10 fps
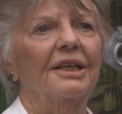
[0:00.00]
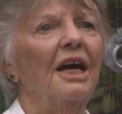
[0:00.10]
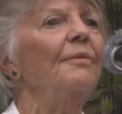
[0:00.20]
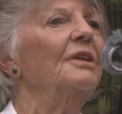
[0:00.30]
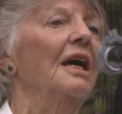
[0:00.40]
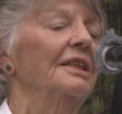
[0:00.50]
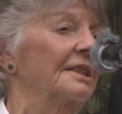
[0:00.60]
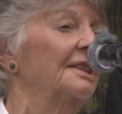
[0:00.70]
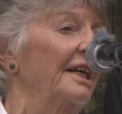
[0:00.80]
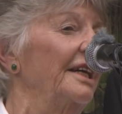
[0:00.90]
And I would like
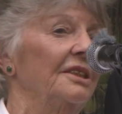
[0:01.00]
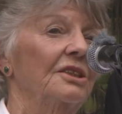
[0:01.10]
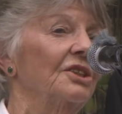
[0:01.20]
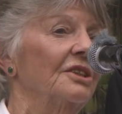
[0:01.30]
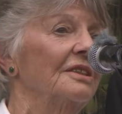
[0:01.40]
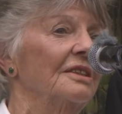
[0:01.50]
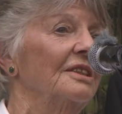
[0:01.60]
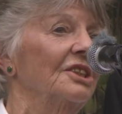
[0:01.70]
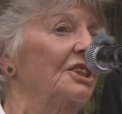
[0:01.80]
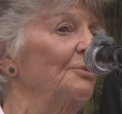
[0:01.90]
to say
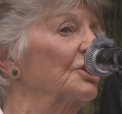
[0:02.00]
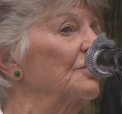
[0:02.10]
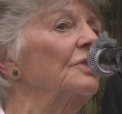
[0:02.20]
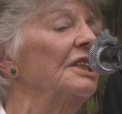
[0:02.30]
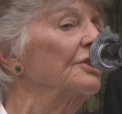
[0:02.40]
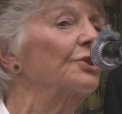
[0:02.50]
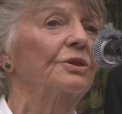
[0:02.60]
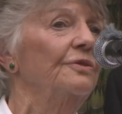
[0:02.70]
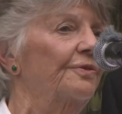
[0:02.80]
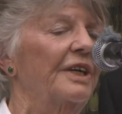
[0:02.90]
she was a real
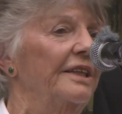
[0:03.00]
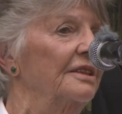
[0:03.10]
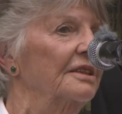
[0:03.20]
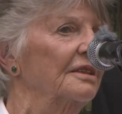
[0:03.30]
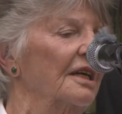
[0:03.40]
true friend,